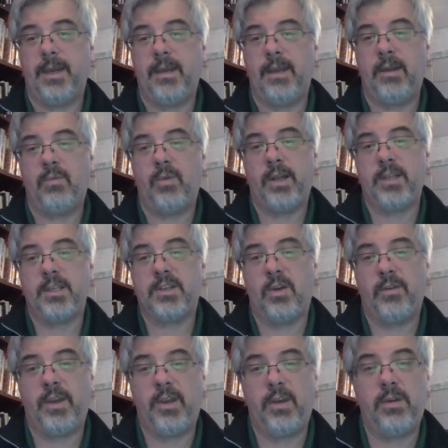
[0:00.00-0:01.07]
And while the
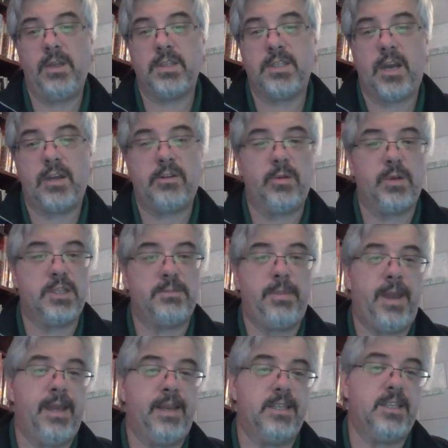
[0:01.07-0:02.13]
Soviet Union sought to
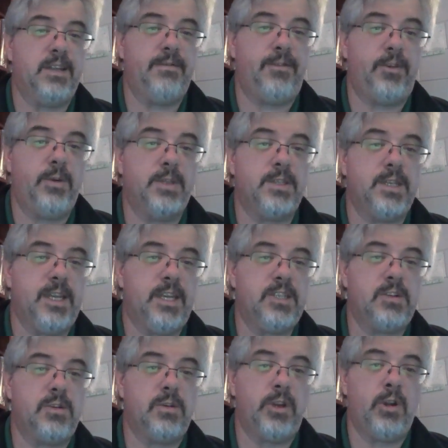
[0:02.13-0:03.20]
expand its influence in
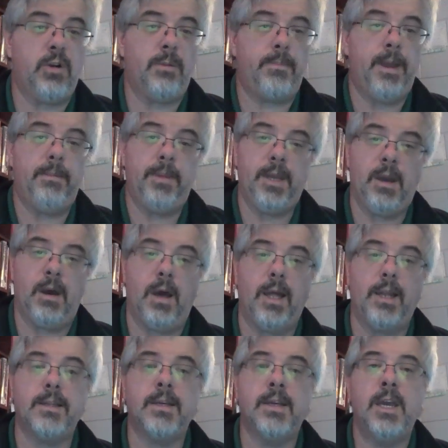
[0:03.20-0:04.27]
Eastern Europe and
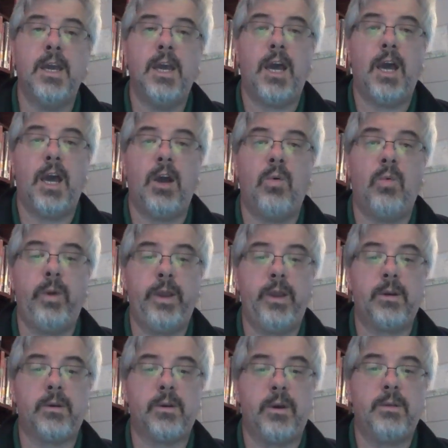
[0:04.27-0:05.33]
beyond, we
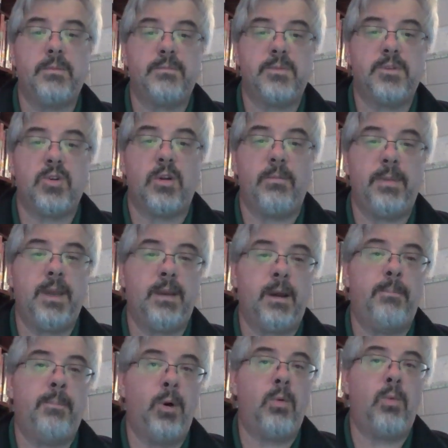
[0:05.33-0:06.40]
are going to sort of be
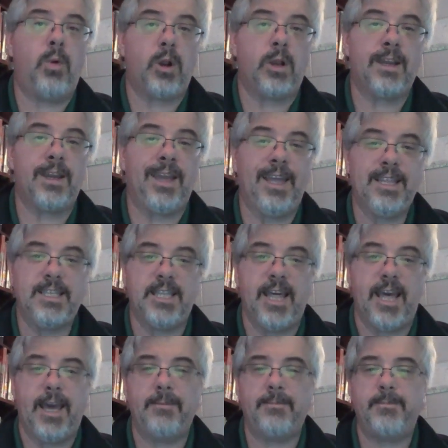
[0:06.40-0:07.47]
a bulwark against
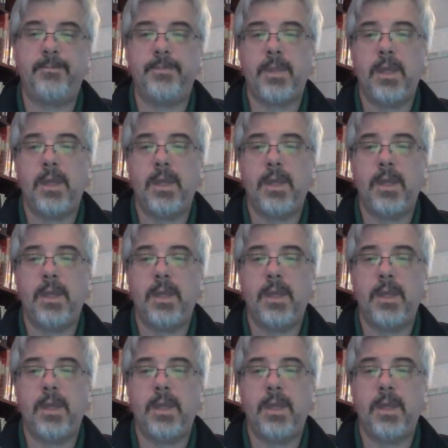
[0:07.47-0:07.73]
that.